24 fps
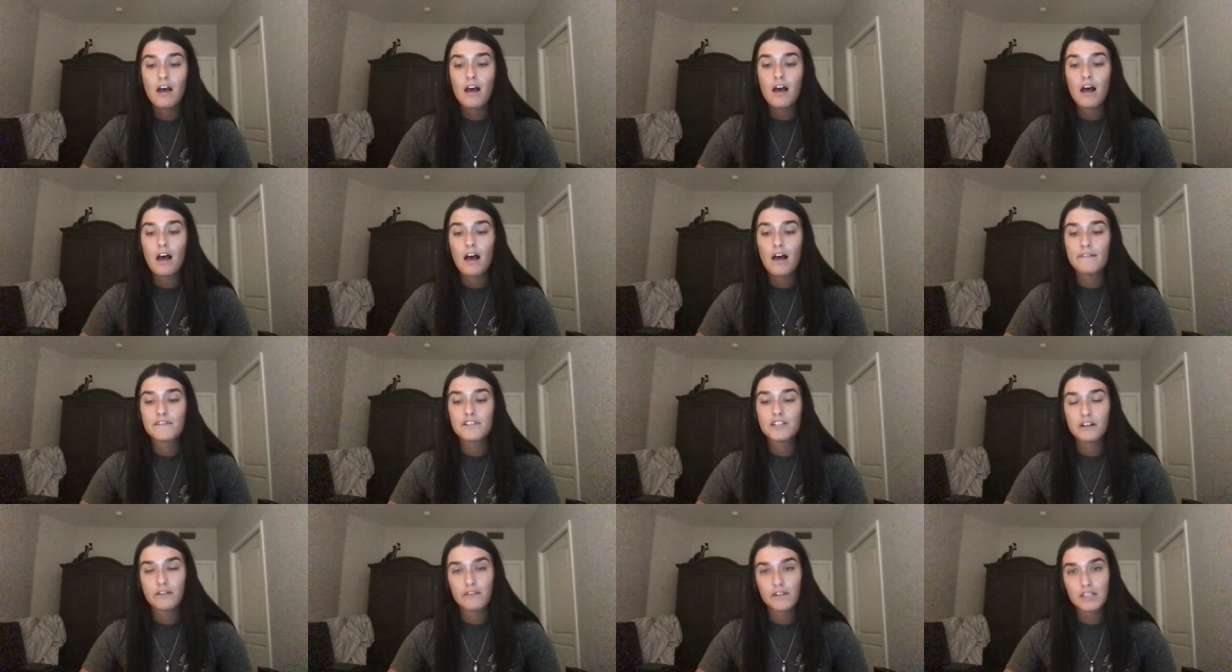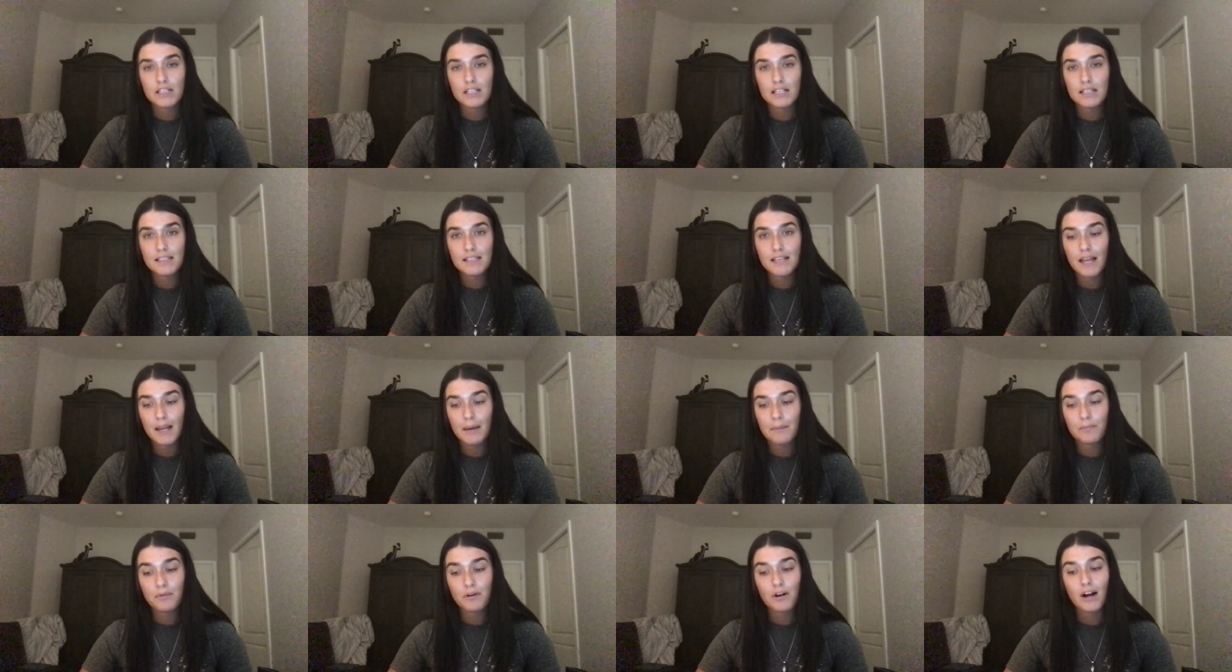of services
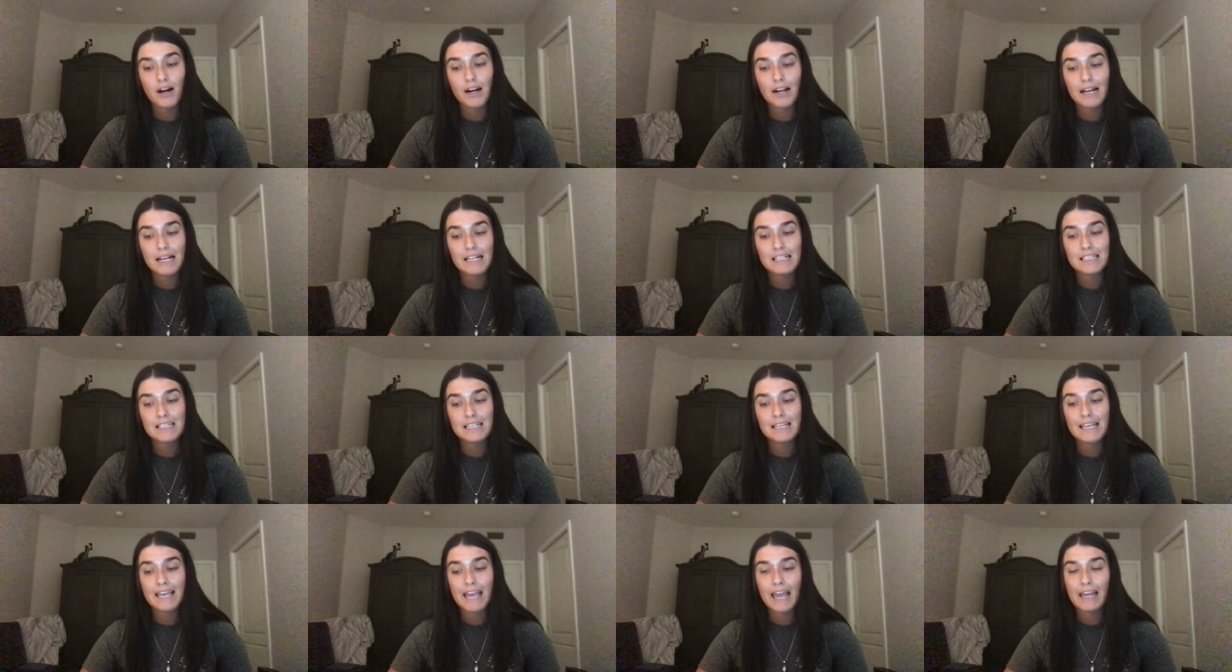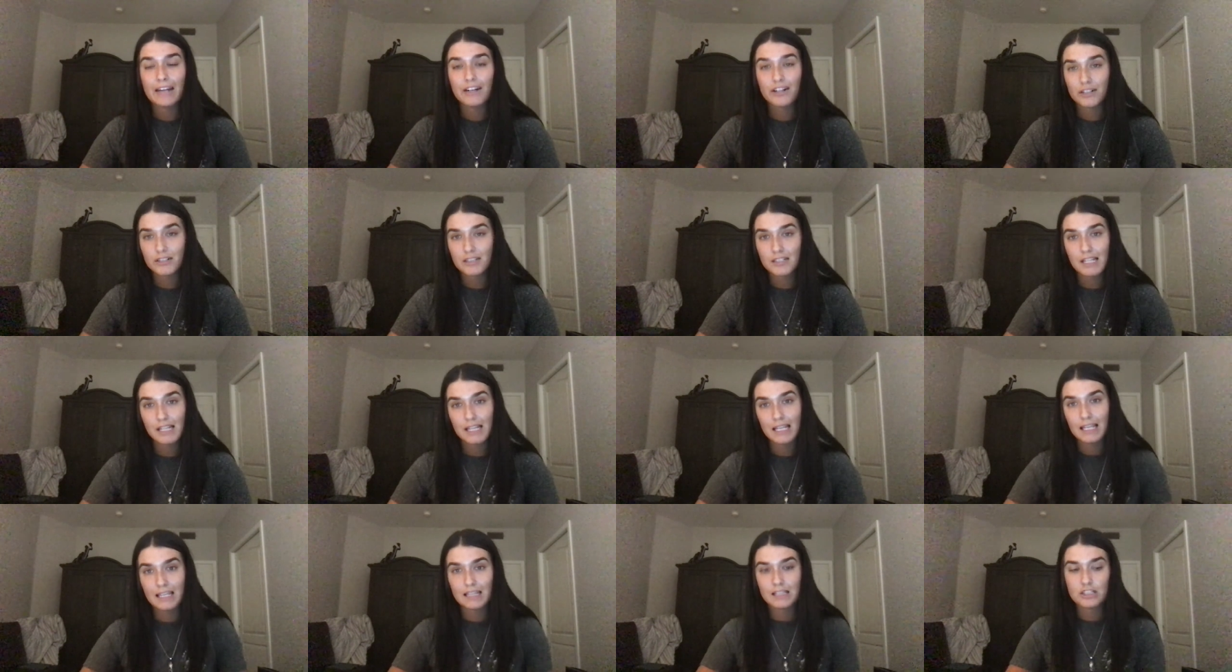and products catered to
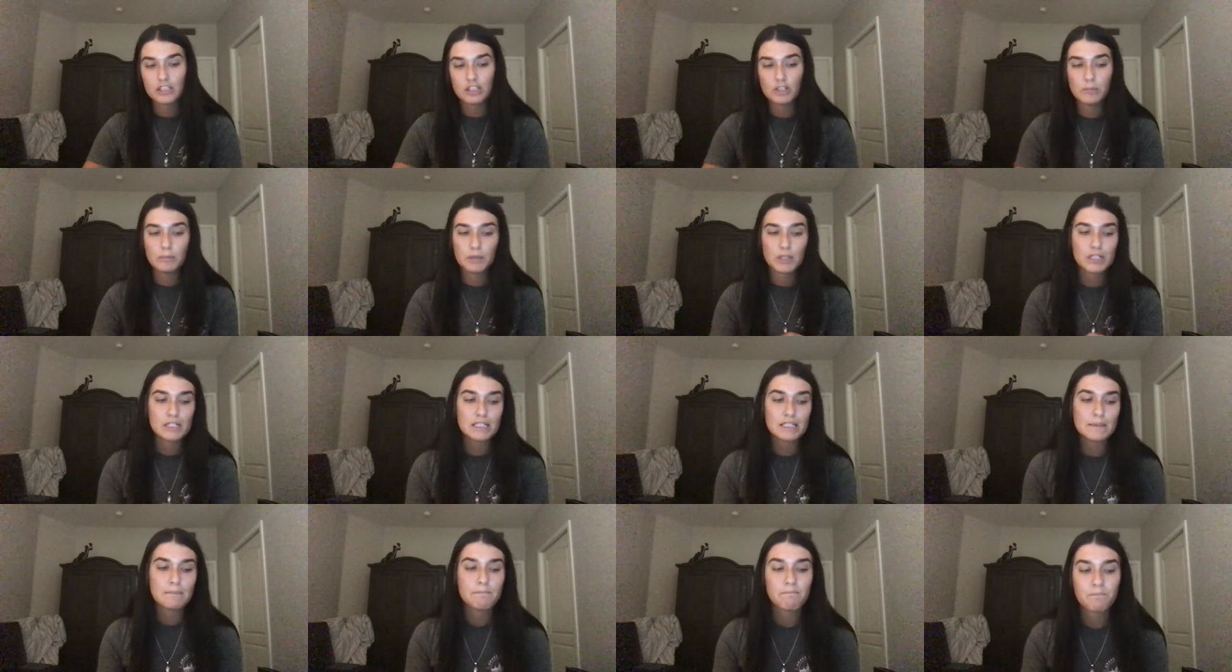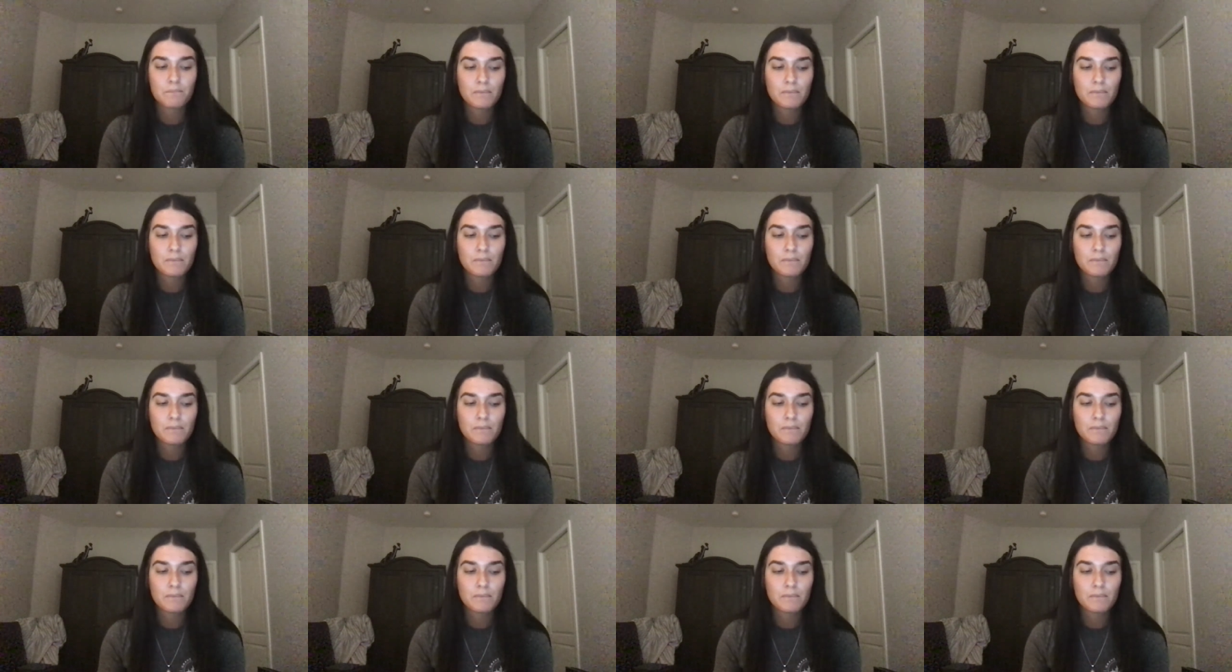the consumers.